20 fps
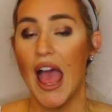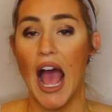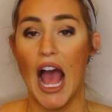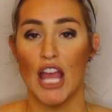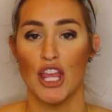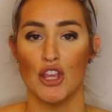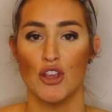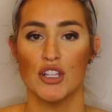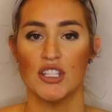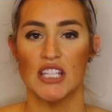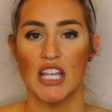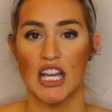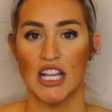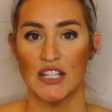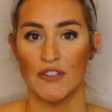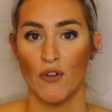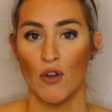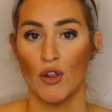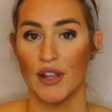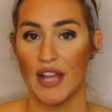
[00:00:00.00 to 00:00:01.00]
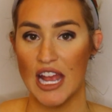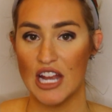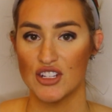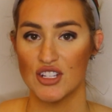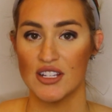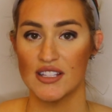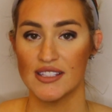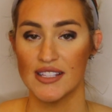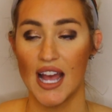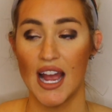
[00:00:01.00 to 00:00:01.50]
I use the
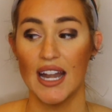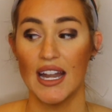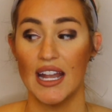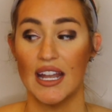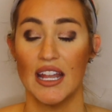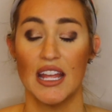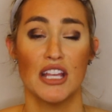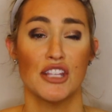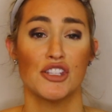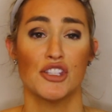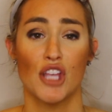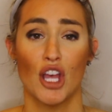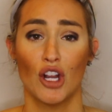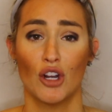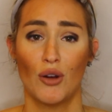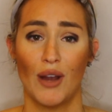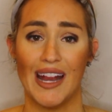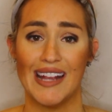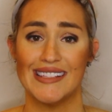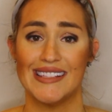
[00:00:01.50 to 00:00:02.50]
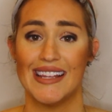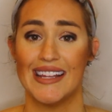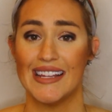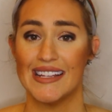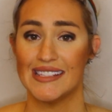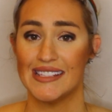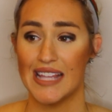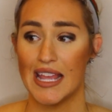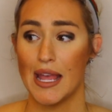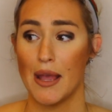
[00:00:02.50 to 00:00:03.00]
exfoliation side and it is so crazy to
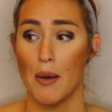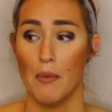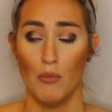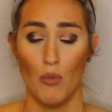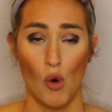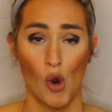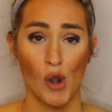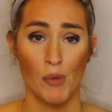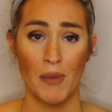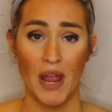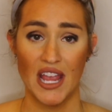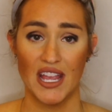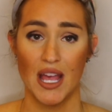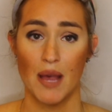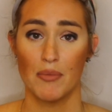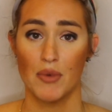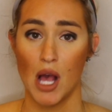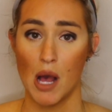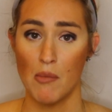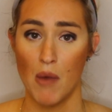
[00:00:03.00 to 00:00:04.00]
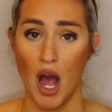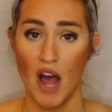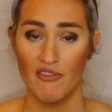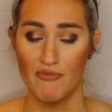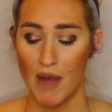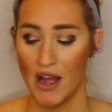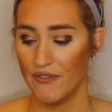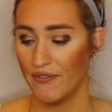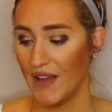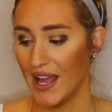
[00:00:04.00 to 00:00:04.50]
see more makeup come off
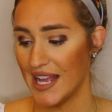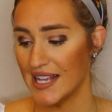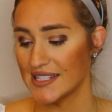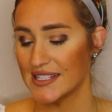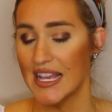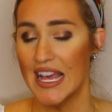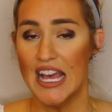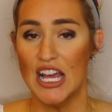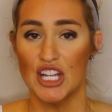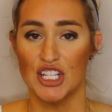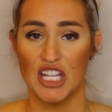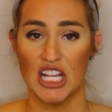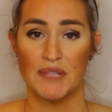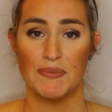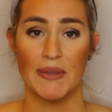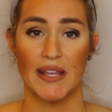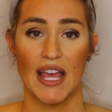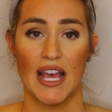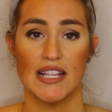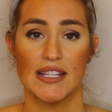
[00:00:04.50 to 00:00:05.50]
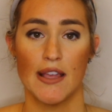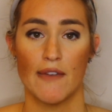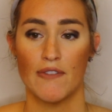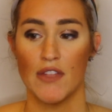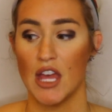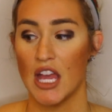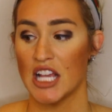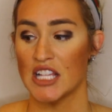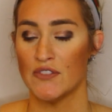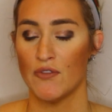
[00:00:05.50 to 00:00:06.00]
my face just because of the
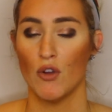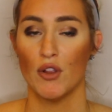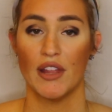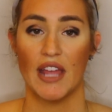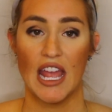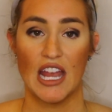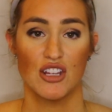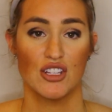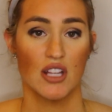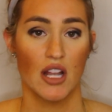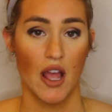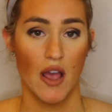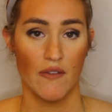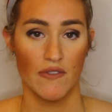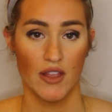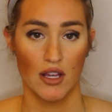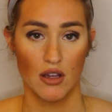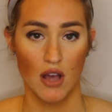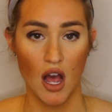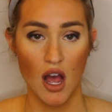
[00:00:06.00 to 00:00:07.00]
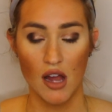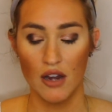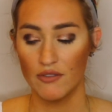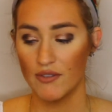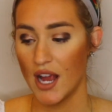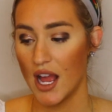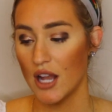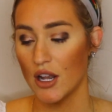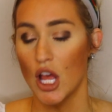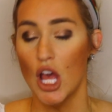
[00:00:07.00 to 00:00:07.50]
exfoliation of the cotton
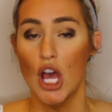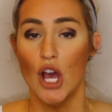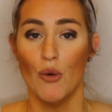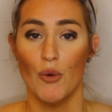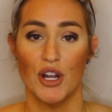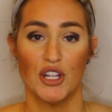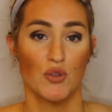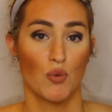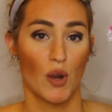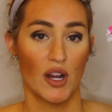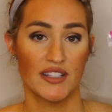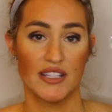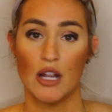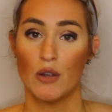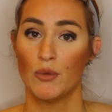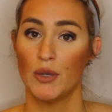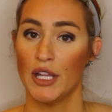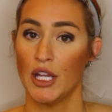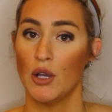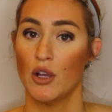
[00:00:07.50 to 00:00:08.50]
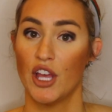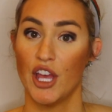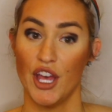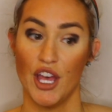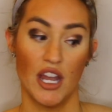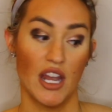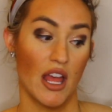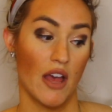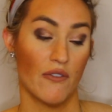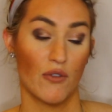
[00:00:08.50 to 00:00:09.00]
round, which works out really
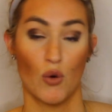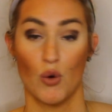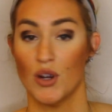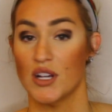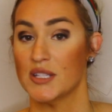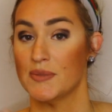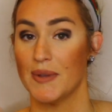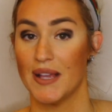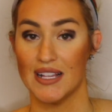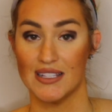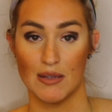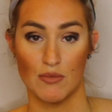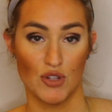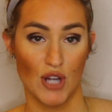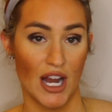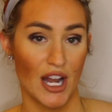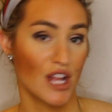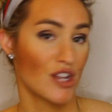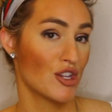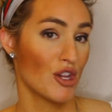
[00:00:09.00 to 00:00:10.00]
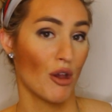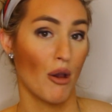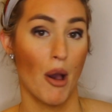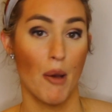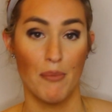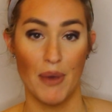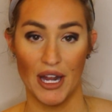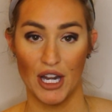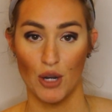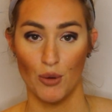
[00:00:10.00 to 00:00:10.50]
good, of course, because I'm trying to do
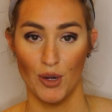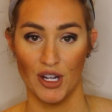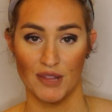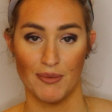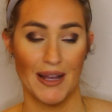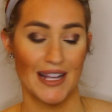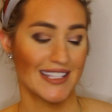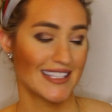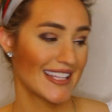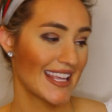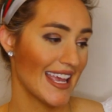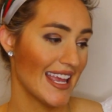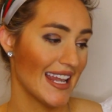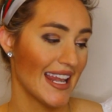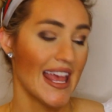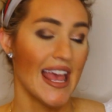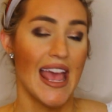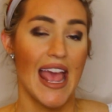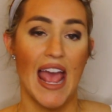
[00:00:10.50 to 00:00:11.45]
better with my skin.